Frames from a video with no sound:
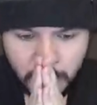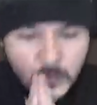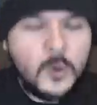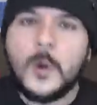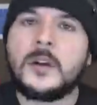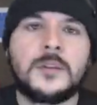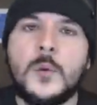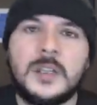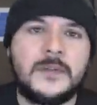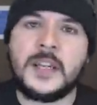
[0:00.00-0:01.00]
We're
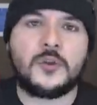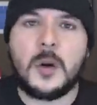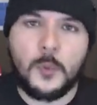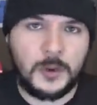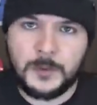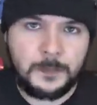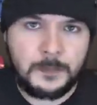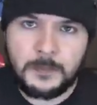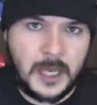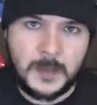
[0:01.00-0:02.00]
living in Trump world,
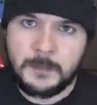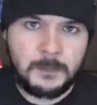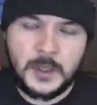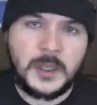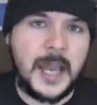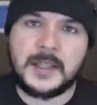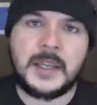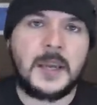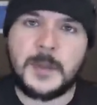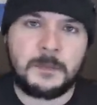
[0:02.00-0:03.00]
baby. You can't
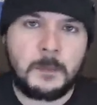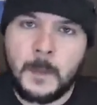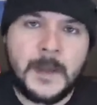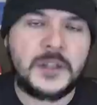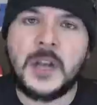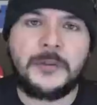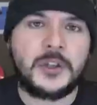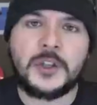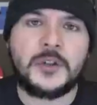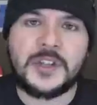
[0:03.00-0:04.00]
escape it. There's nothing
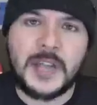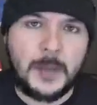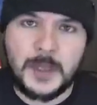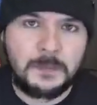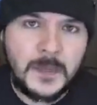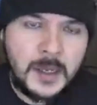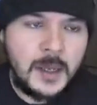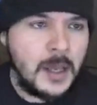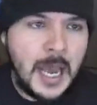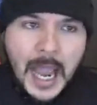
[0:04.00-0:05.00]
you can do to stop it.
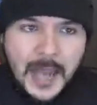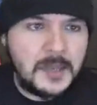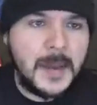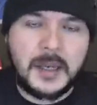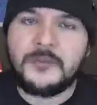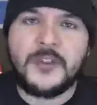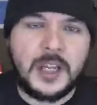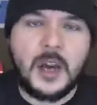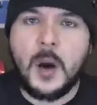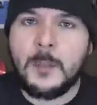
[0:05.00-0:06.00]
I had to make a
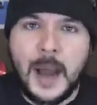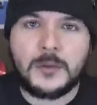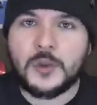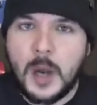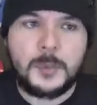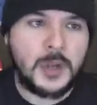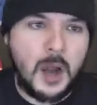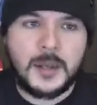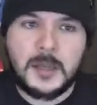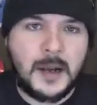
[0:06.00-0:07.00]
video about Trump
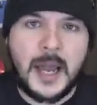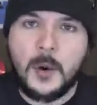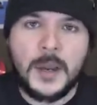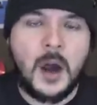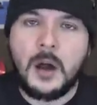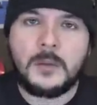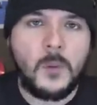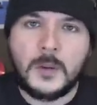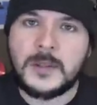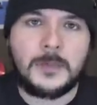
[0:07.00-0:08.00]
talking about how we all
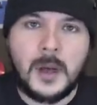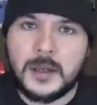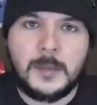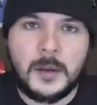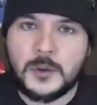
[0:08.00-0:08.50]
won't stop talking about